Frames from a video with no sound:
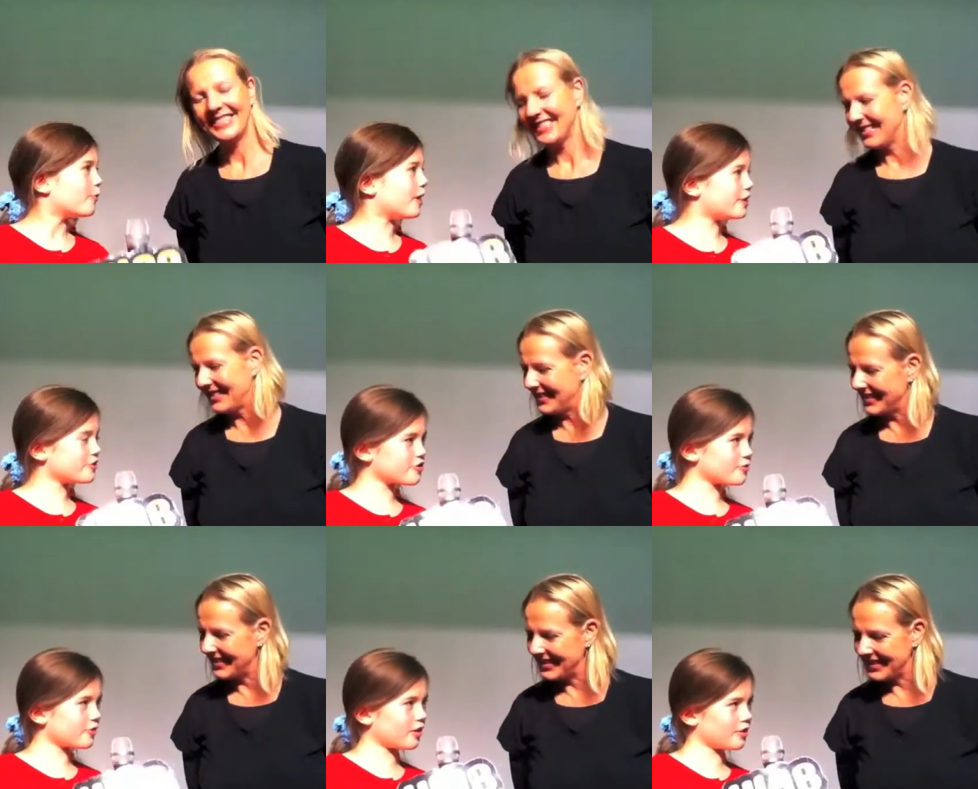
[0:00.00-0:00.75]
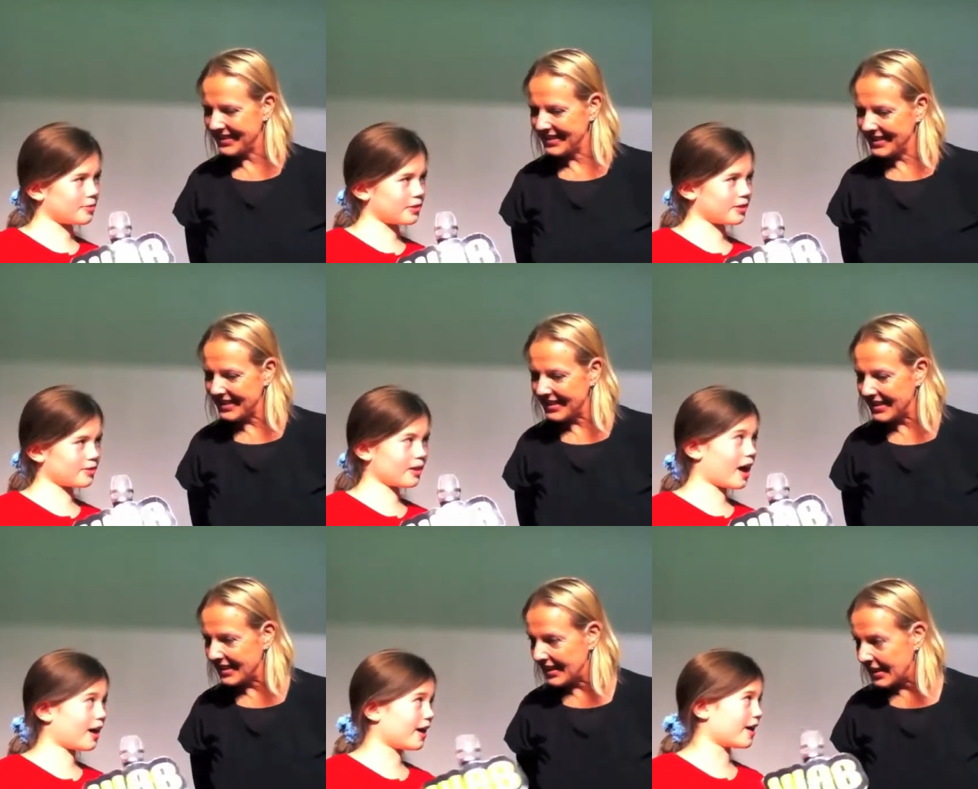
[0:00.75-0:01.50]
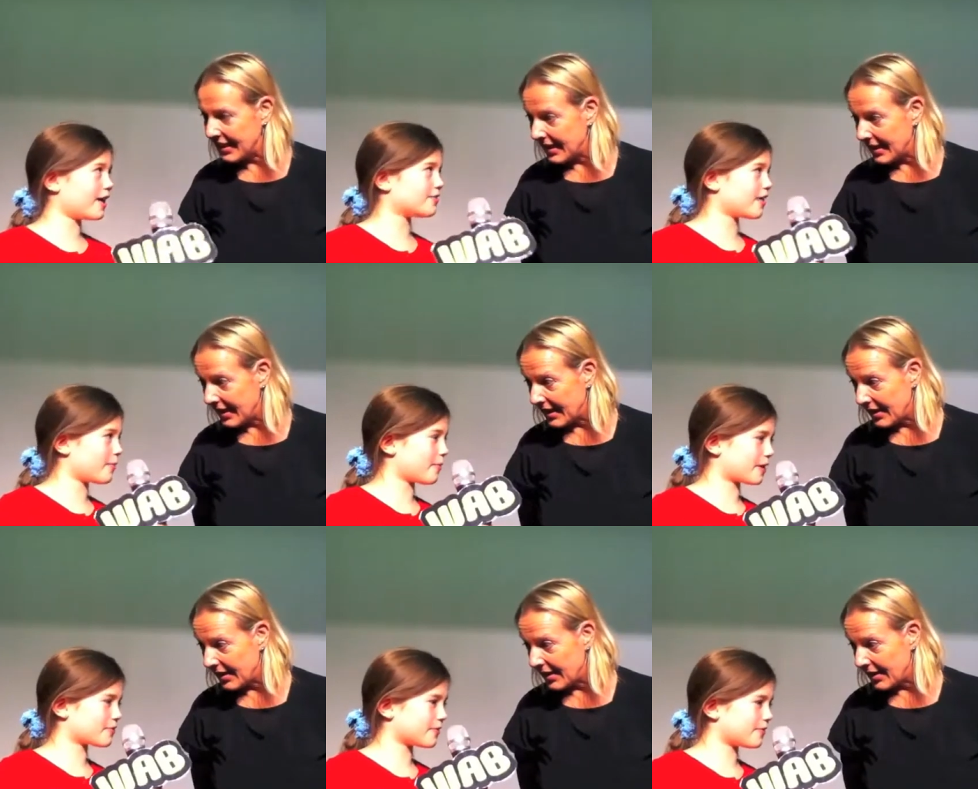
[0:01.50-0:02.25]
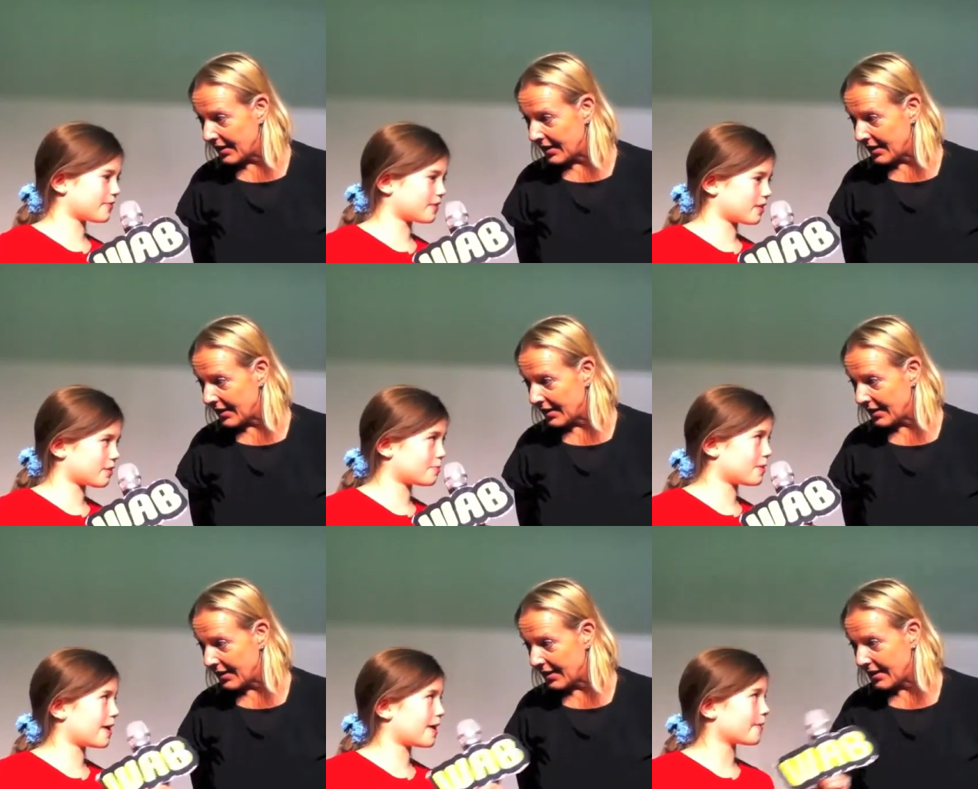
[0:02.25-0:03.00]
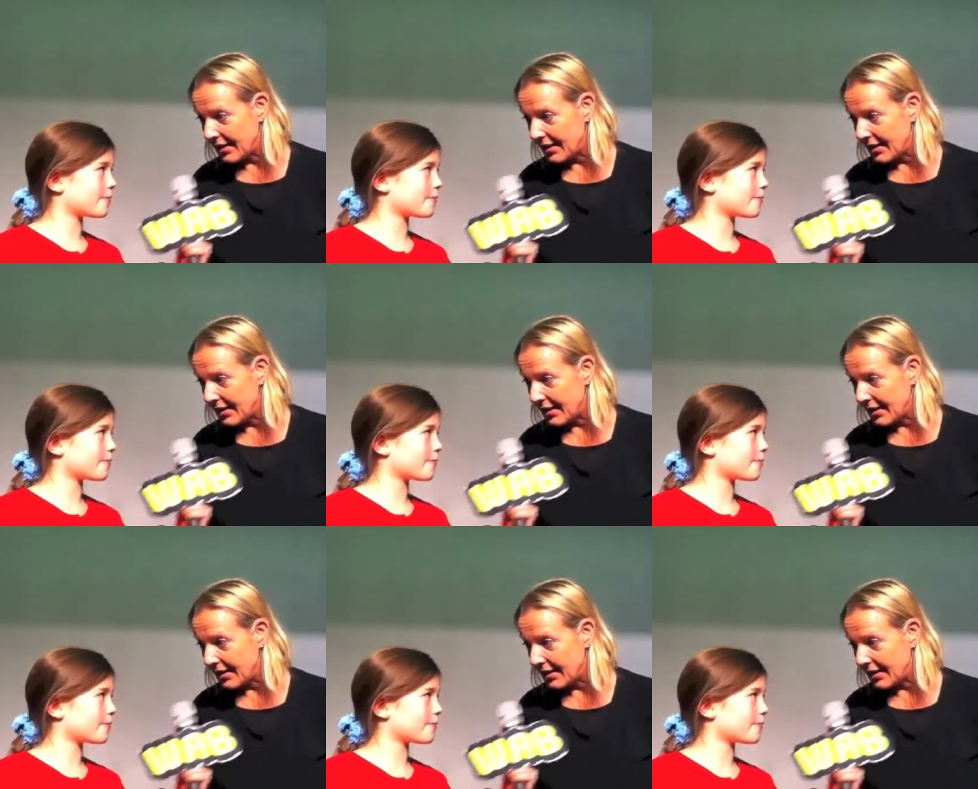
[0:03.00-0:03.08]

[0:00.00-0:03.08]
Speaker 1: Why did you want to be a director for this play?